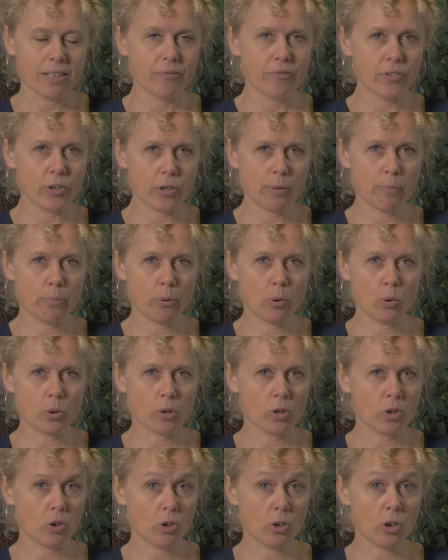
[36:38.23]
Very
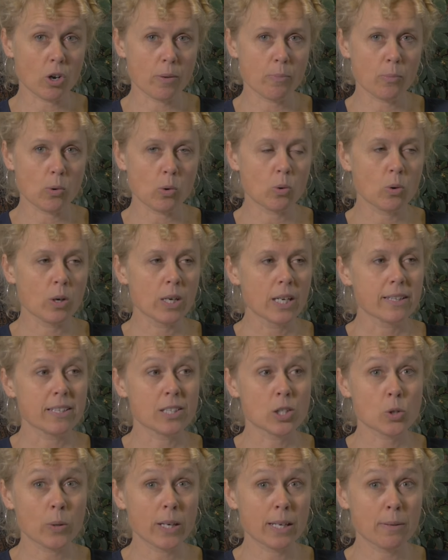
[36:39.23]
important, no more
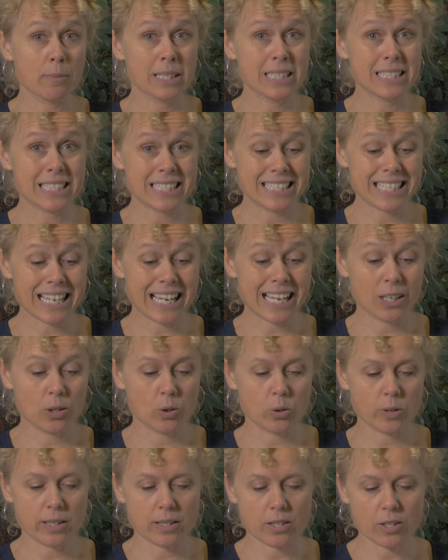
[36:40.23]
than 20 minutes a day
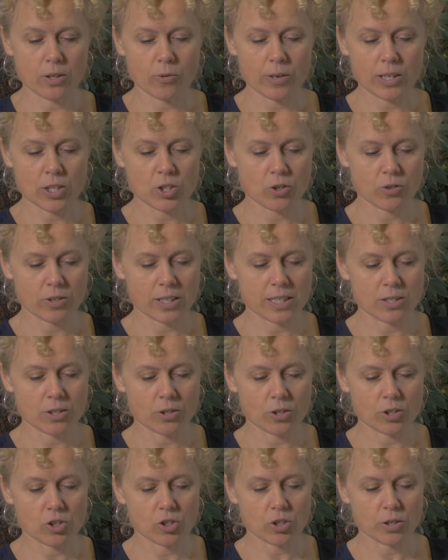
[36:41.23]
according to the Russian
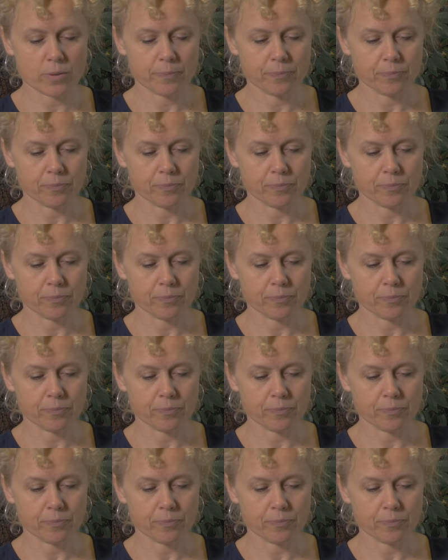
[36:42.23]
research.